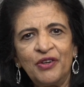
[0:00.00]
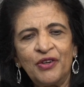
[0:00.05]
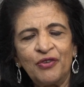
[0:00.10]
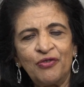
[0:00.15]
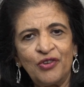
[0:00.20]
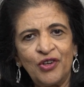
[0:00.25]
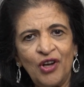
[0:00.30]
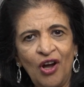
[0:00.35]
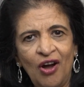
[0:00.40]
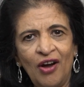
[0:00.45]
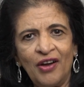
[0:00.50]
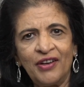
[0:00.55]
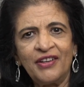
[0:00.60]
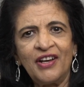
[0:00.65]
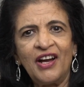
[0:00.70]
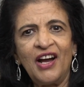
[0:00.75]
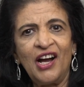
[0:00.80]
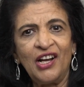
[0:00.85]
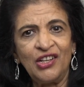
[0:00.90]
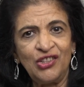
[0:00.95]
of God
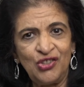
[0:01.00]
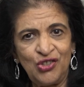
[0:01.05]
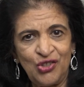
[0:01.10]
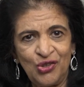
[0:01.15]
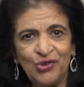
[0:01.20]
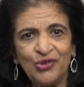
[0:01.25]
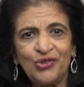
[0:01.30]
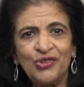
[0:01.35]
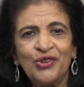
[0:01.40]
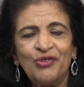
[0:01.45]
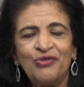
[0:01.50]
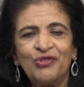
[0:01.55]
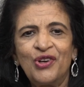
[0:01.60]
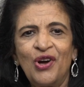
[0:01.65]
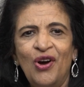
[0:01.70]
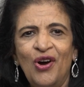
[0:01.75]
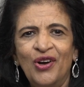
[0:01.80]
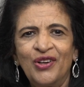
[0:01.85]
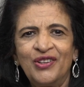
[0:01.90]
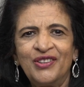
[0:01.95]
are children of
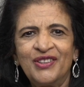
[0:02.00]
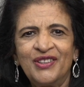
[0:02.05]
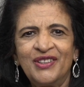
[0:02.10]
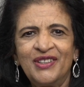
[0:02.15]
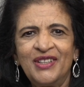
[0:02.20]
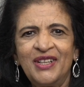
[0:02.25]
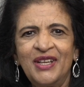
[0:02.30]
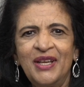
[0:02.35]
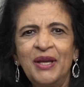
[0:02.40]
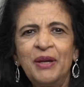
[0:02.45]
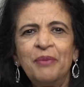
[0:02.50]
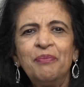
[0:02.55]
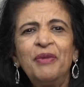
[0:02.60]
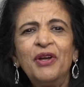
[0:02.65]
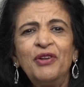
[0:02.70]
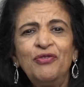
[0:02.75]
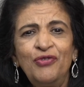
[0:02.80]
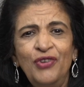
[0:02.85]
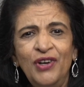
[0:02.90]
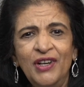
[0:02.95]
God. But
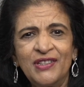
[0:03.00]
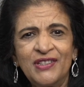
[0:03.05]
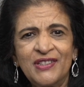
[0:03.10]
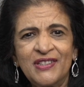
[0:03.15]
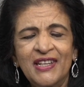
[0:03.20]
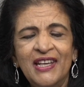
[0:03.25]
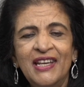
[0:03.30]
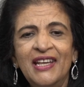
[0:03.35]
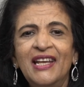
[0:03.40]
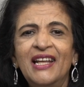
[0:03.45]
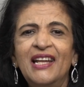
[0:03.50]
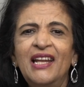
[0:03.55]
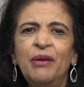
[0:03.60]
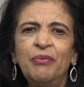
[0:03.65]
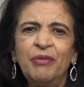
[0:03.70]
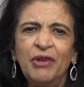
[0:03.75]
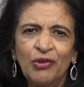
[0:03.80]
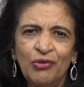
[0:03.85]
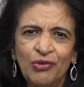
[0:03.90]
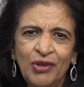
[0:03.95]
first, let
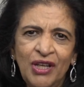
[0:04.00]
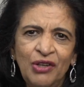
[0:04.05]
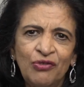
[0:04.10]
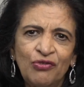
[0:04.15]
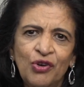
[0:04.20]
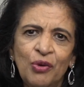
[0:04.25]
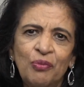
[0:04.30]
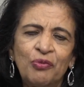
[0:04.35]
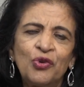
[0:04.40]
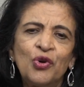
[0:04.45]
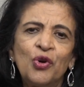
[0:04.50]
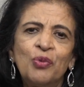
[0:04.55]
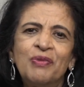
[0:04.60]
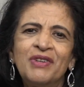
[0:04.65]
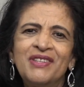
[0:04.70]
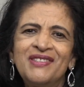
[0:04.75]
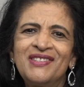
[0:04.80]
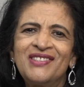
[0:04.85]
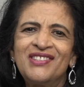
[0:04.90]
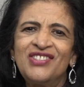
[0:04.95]
me read from
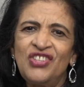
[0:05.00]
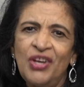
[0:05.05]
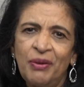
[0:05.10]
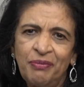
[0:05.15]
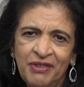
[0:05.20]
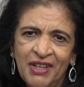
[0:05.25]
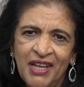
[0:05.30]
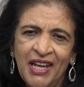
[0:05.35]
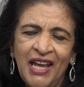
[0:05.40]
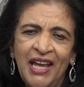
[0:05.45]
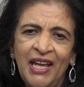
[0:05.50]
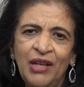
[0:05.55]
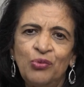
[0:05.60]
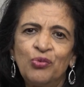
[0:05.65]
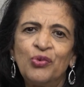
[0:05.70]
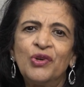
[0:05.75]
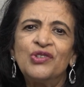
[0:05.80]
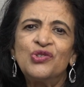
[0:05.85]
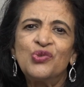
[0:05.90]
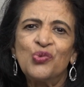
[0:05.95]
Romans chapter 8,
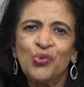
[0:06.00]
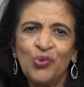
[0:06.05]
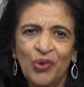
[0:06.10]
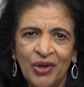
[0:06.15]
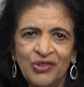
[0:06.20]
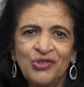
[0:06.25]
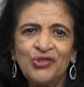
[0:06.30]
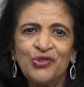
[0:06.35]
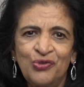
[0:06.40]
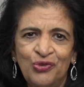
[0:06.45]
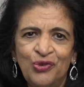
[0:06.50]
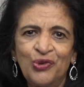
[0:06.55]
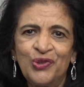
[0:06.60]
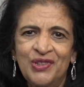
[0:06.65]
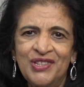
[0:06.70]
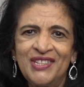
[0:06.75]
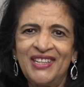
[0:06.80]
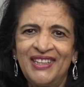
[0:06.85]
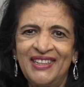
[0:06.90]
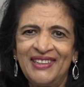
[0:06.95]
verse 1 to
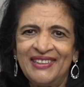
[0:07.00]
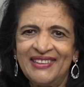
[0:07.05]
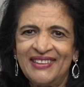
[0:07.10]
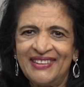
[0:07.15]
14.